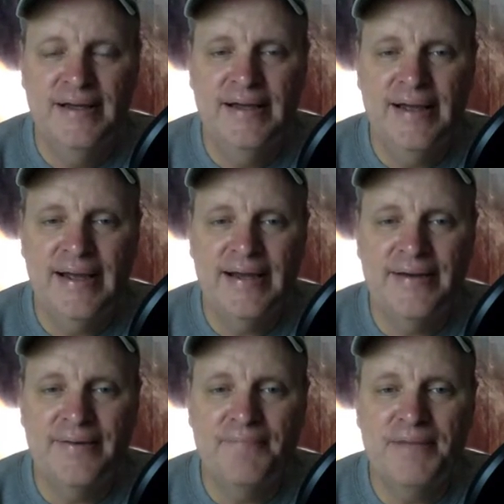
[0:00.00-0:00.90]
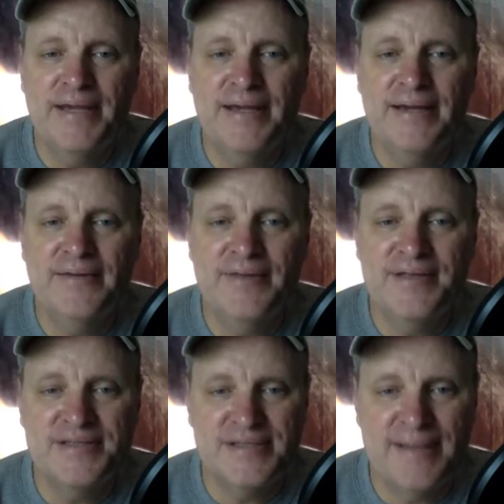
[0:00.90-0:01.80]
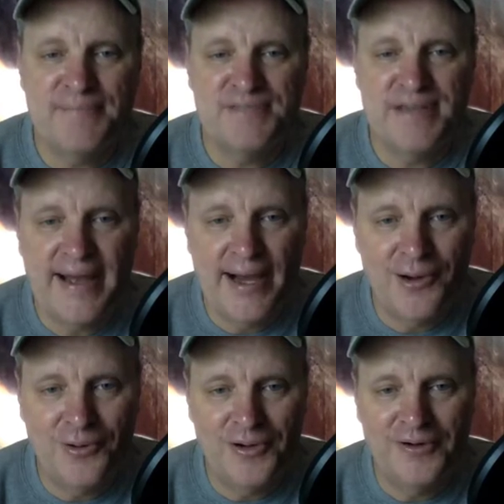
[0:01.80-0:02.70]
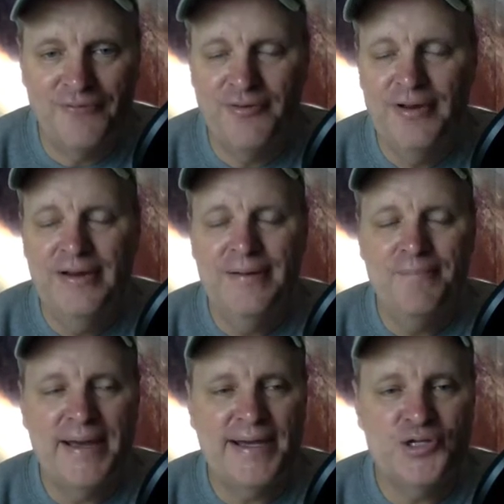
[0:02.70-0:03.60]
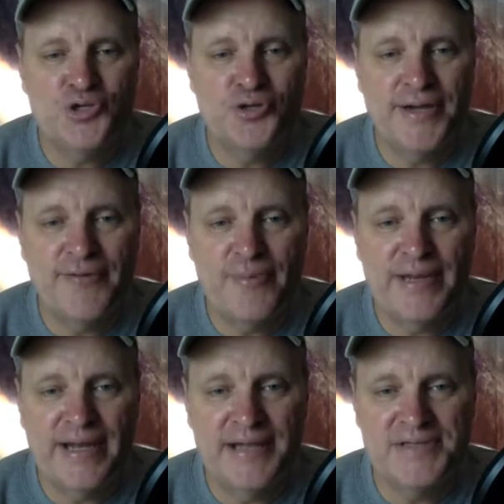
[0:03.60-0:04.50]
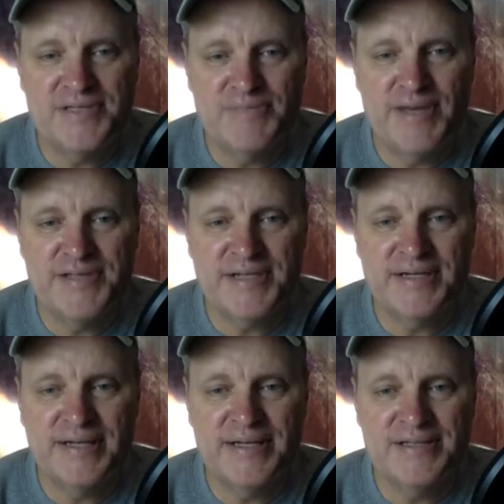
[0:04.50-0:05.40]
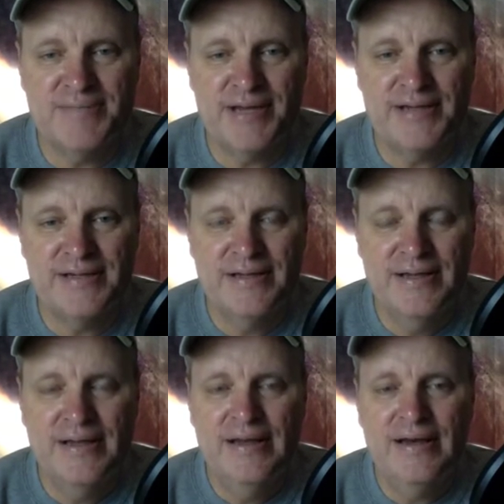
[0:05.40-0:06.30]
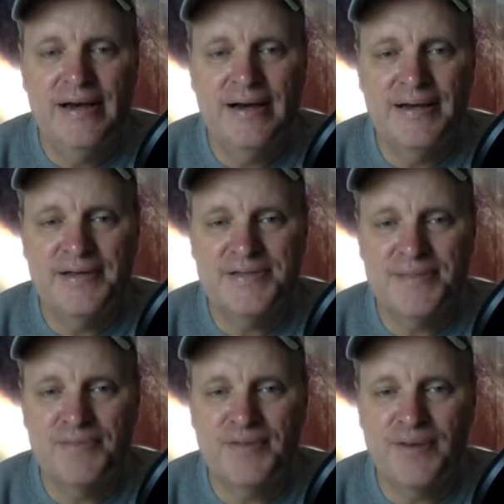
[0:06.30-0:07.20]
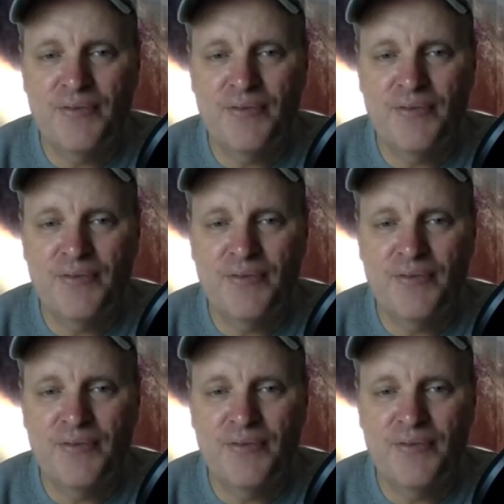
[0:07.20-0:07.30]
And beginning these steps now of making sure that everybody has these basic needs met is something that we